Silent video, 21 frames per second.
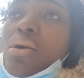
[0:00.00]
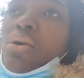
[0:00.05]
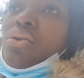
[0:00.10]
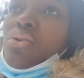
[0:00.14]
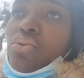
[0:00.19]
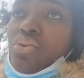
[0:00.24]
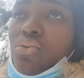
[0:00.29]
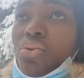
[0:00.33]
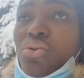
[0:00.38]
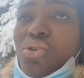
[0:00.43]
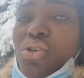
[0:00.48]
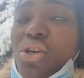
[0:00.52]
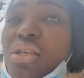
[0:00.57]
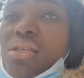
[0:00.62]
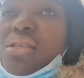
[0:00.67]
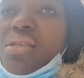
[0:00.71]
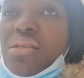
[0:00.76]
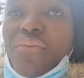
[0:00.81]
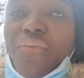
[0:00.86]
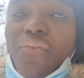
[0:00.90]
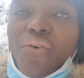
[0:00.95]
So
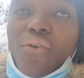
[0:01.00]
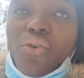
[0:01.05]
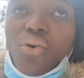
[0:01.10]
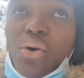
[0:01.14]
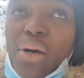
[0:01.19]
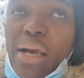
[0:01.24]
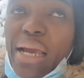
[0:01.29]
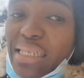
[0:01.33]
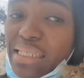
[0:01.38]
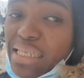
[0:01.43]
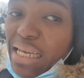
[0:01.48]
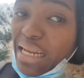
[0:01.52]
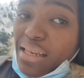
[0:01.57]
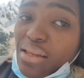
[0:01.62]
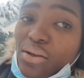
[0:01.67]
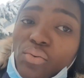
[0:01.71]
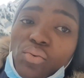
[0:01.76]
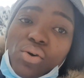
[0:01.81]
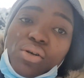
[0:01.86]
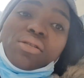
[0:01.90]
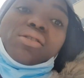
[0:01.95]
just follow exactly
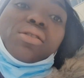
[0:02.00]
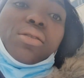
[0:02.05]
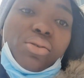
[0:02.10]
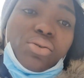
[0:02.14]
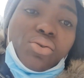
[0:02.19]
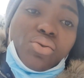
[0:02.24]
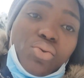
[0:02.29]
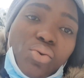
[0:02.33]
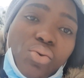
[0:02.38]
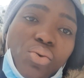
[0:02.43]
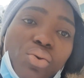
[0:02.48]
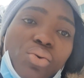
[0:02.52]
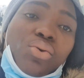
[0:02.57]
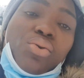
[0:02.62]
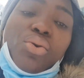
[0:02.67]
what the school